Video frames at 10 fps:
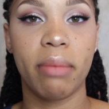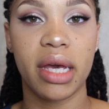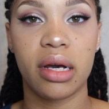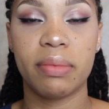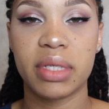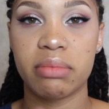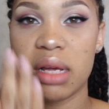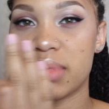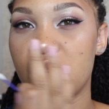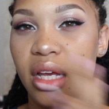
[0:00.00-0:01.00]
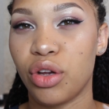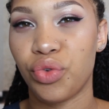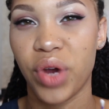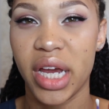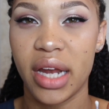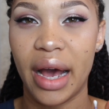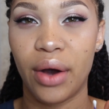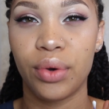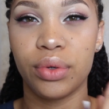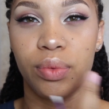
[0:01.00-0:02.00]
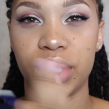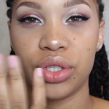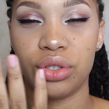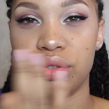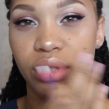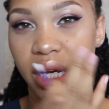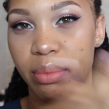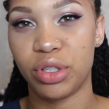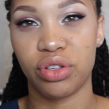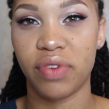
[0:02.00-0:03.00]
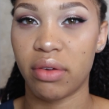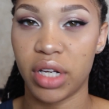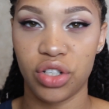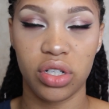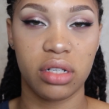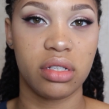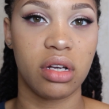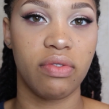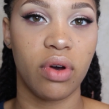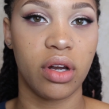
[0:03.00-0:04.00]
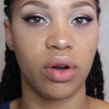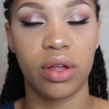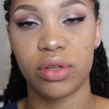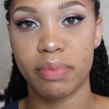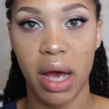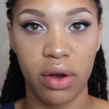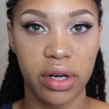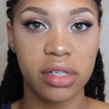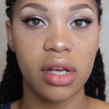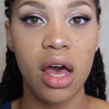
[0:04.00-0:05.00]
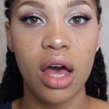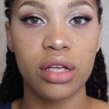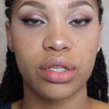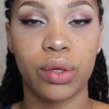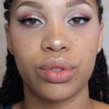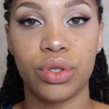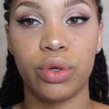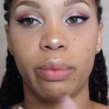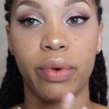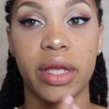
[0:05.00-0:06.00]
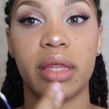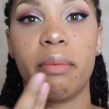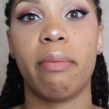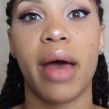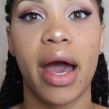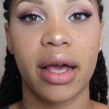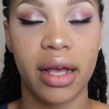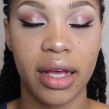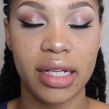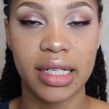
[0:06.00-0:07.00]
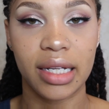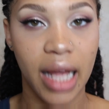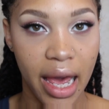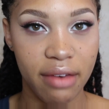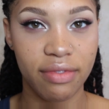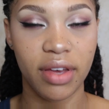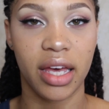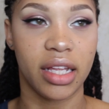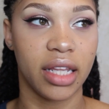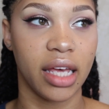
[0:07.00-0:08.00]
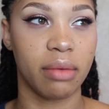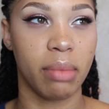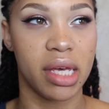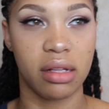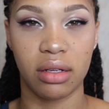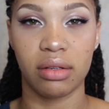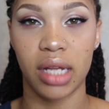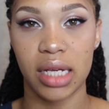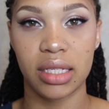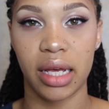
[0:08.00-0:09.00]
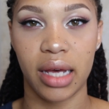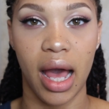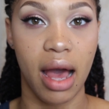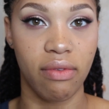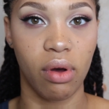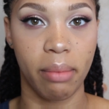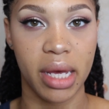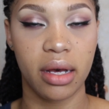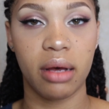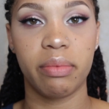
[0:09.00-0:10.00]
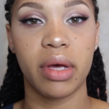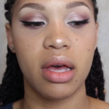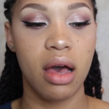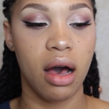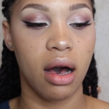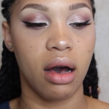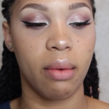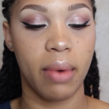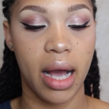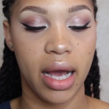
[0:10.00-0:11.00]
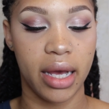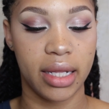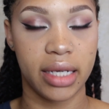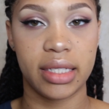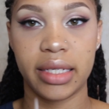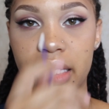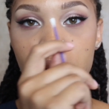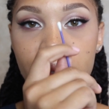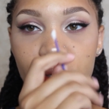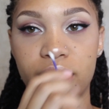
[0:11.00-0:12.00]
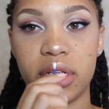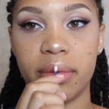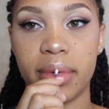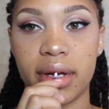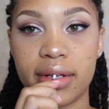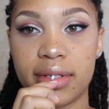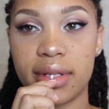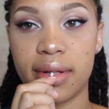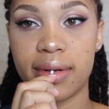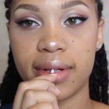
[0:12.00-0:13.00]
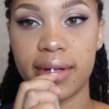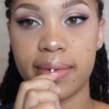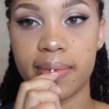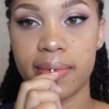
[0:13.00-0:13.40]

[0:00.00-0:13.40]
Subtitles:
makeup, sometimes they get grayed out when you like put your foundation and stuff on and all those powders. So to bring them back to life and like make it look less like I have on makeup, I like to take a little Q-tip. I'll just literally